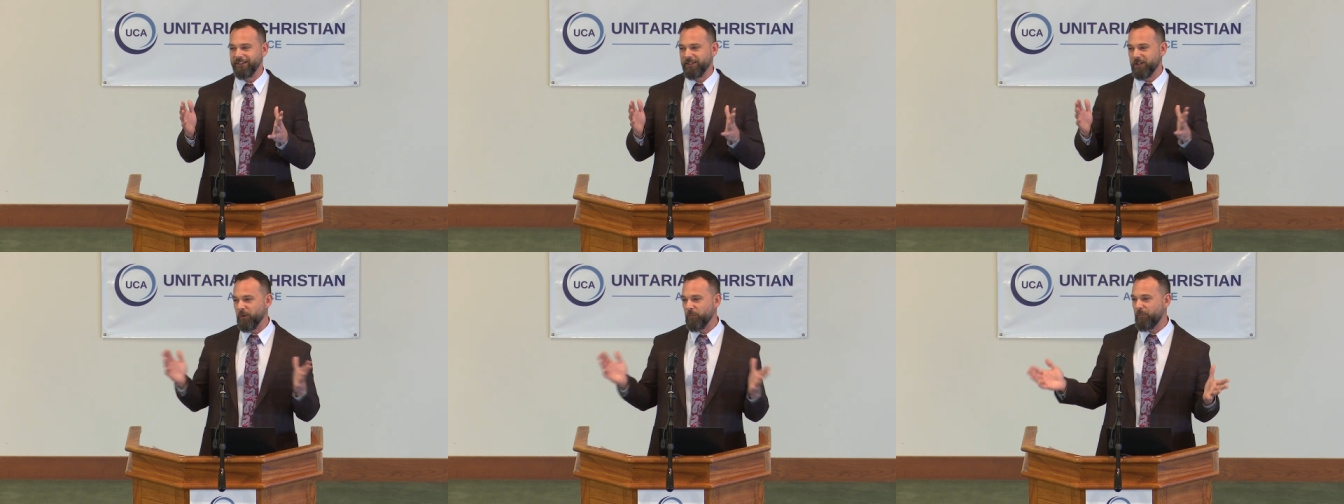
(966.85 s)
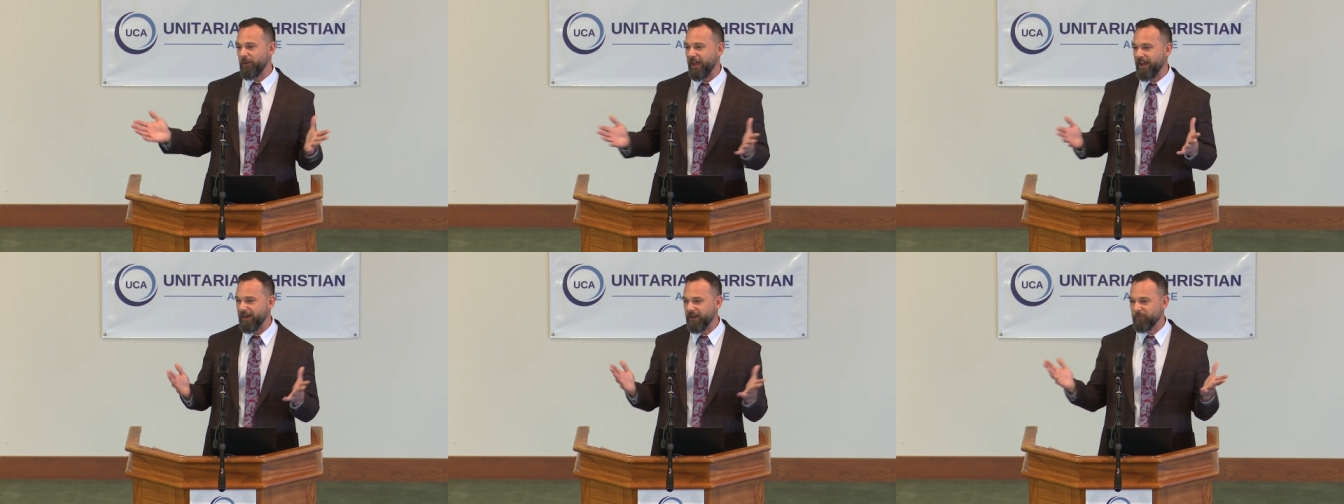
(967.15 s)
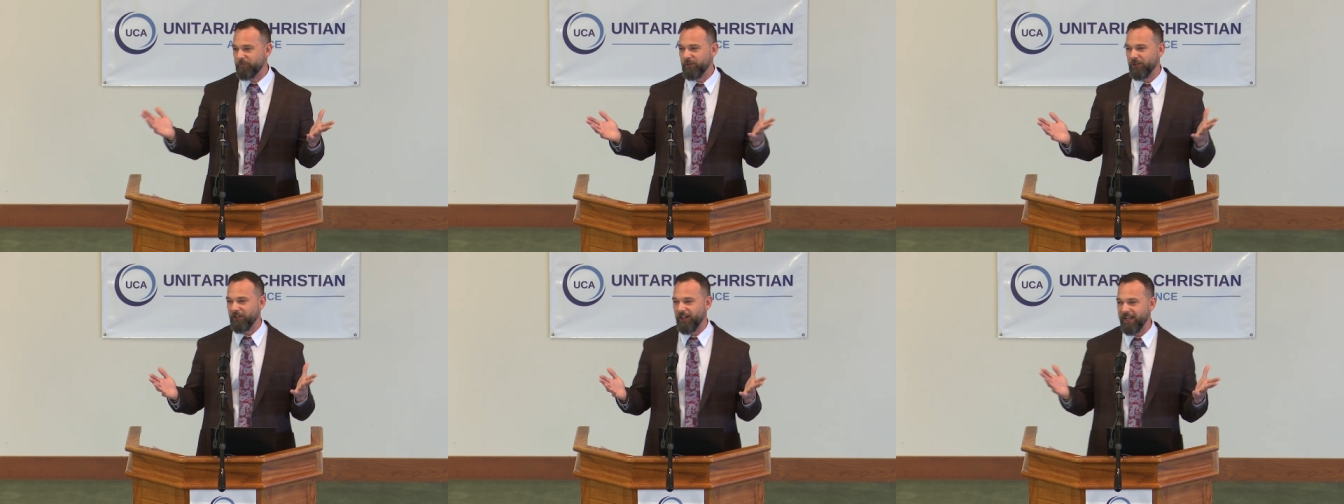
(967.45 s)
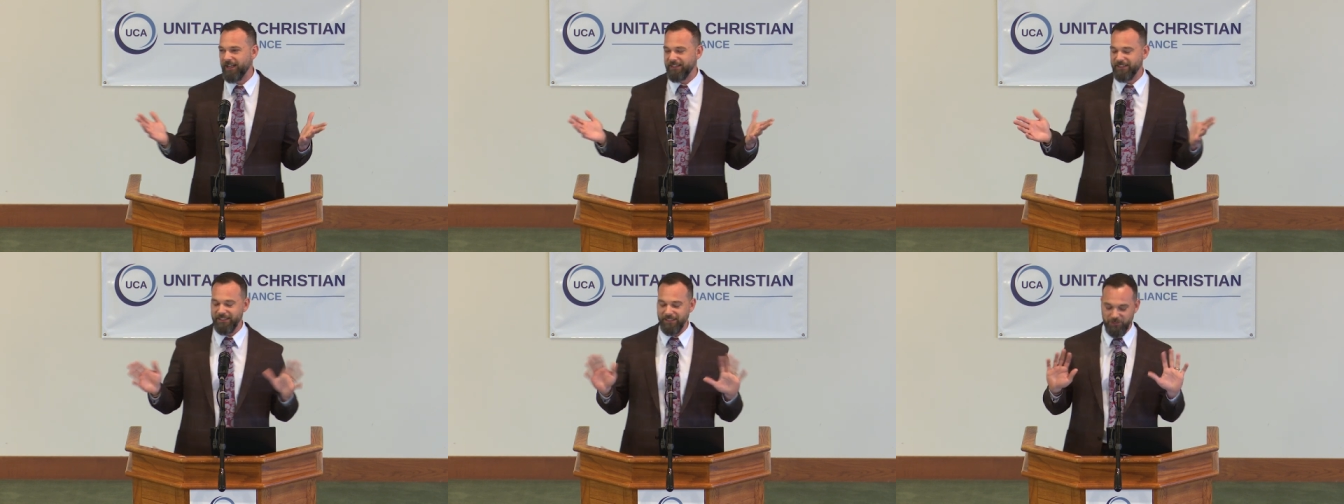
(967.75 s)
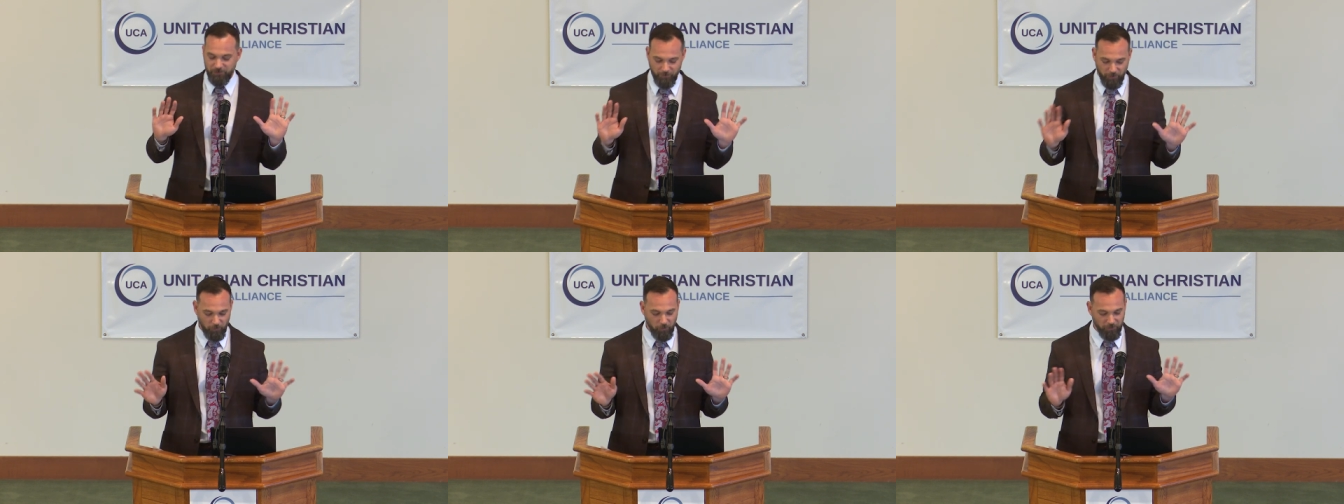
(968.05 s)
compatible
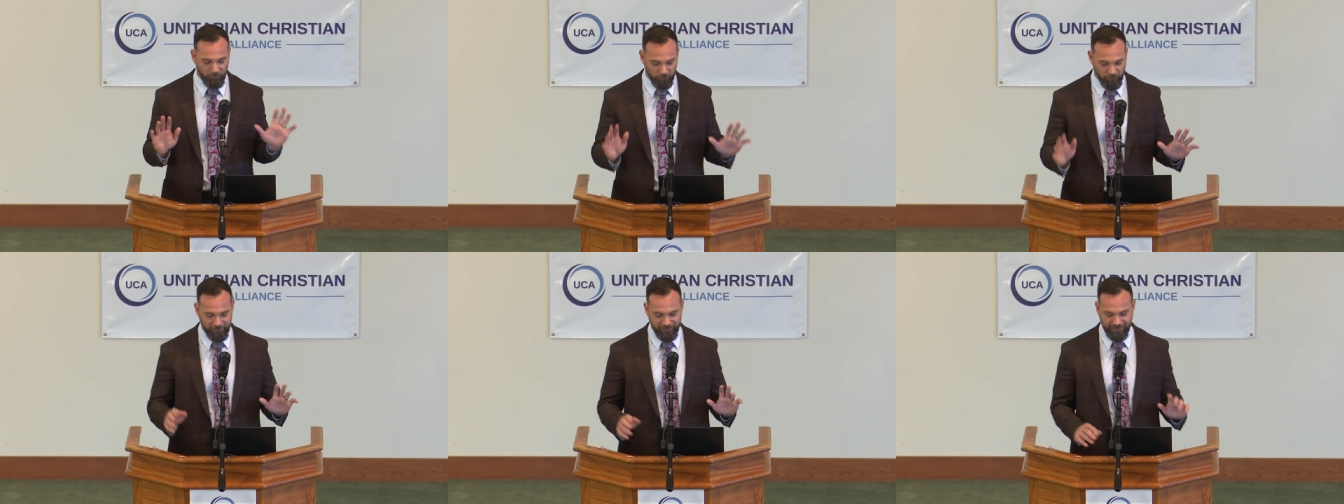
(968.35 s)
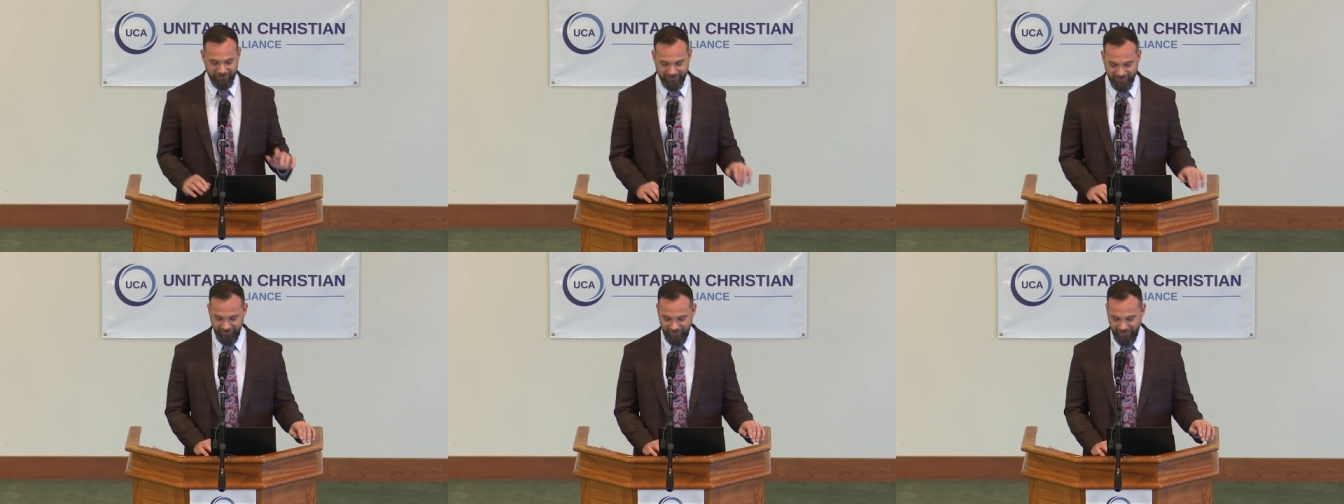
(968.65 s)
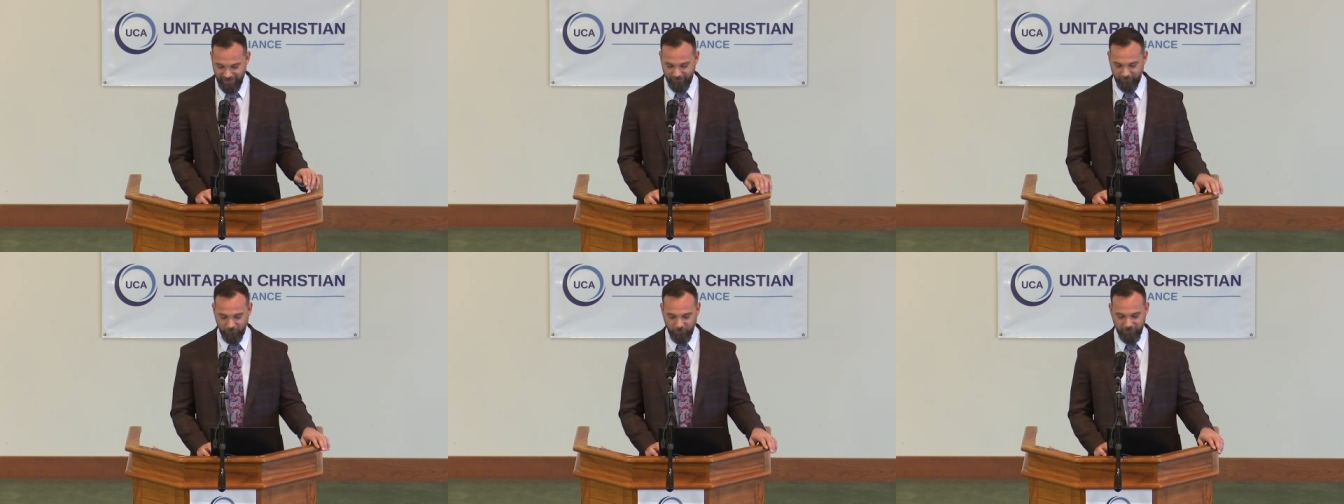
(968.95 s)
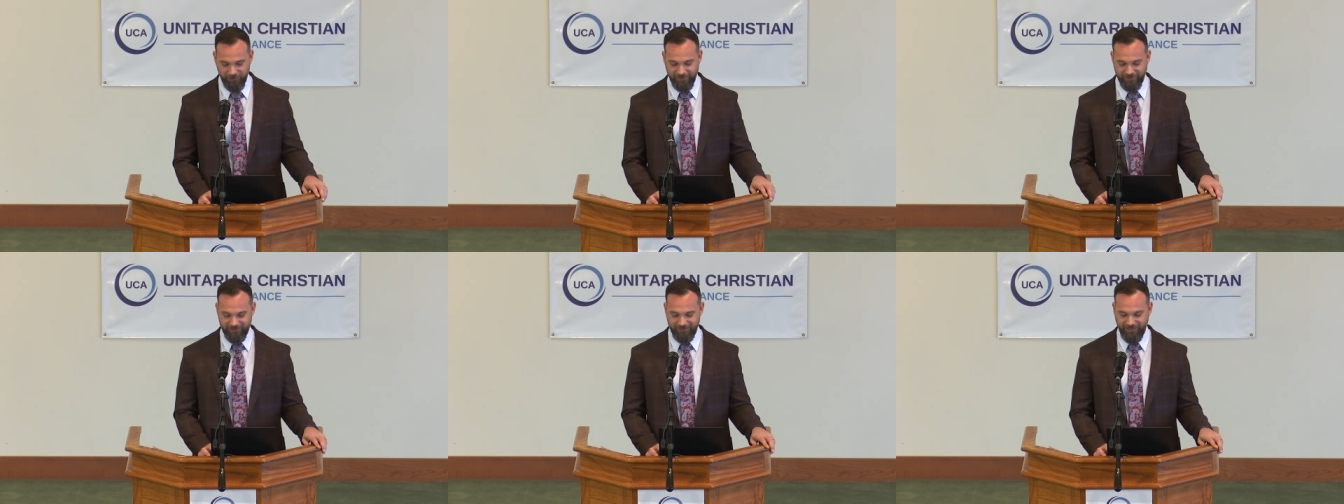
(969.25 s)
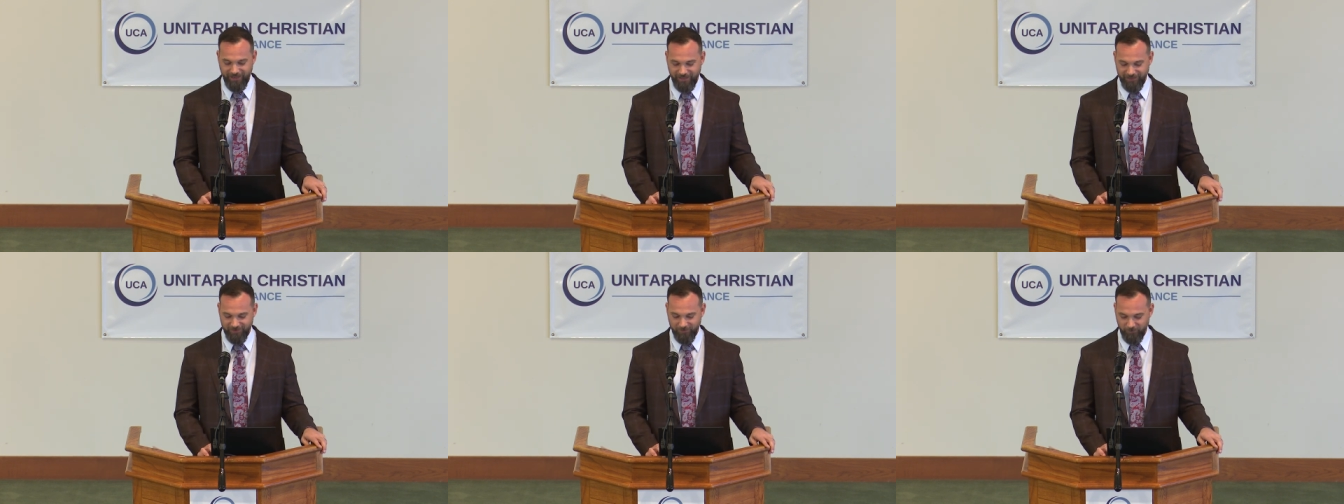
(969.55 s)
ideas, but we'll, we'll get to that. We'll get to
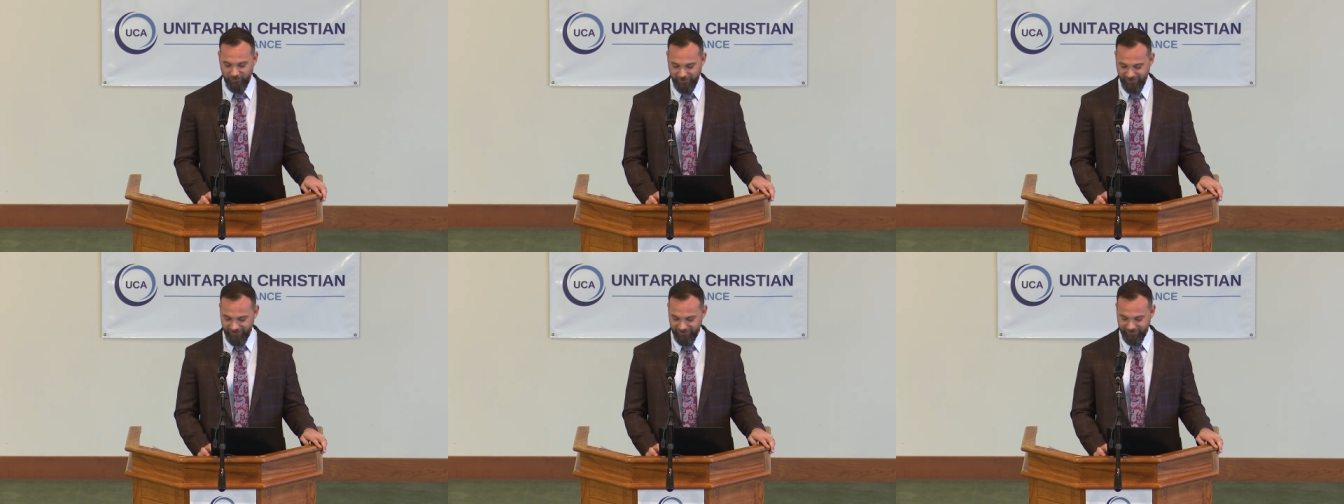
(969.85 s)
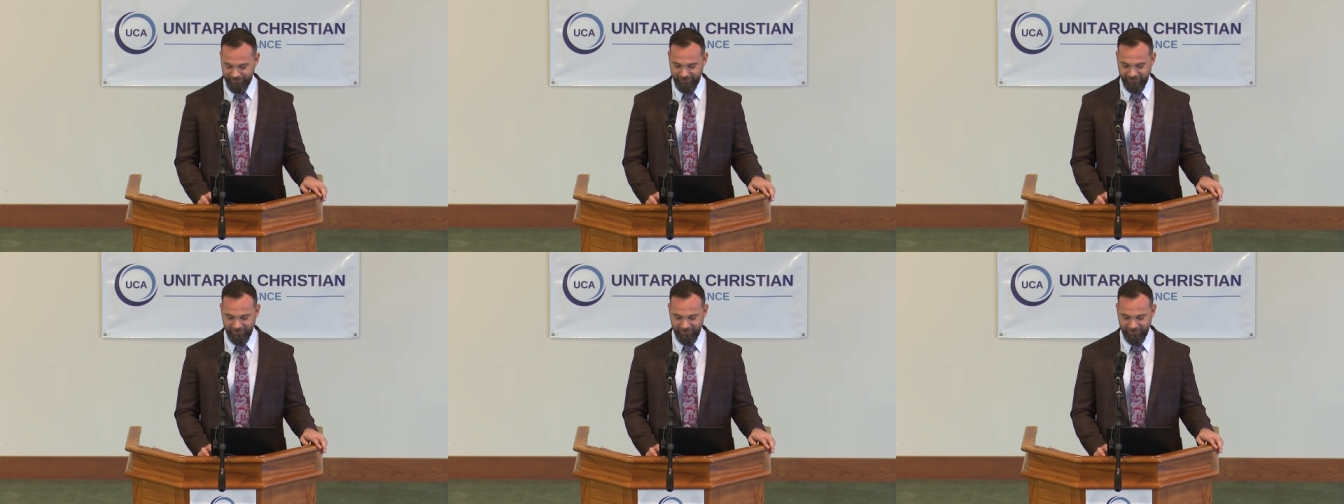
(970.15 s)
that in a minute.